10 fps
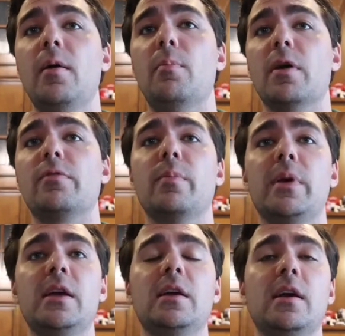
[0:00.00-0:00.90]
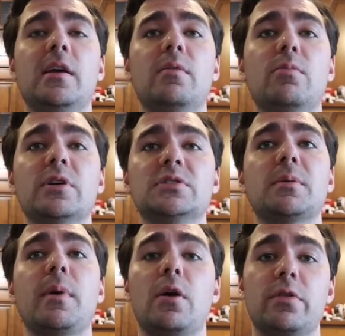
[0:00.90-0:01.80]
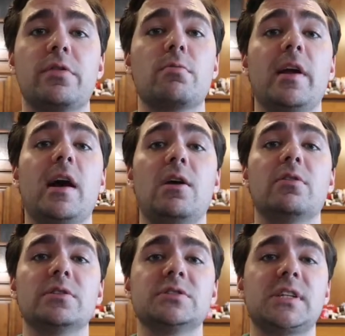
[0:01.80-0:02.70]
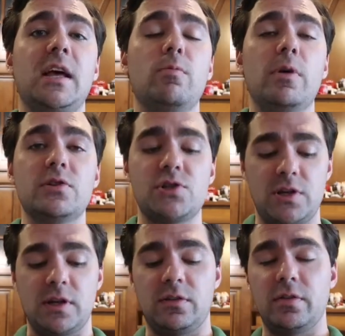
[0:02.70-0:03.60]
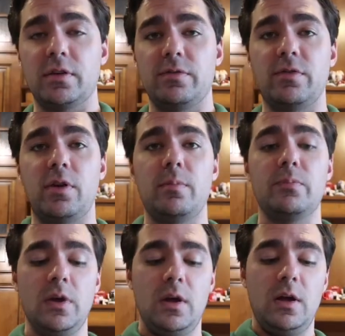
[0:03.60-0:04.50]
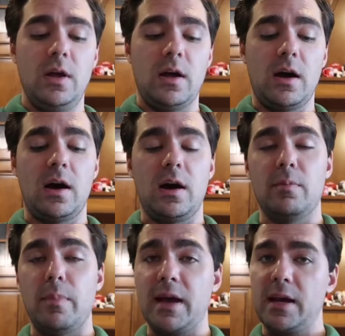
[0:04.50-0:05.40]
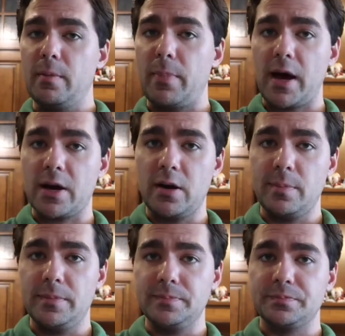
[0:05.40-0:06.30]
But for me, it was about 3 hours in which it took from making a backup,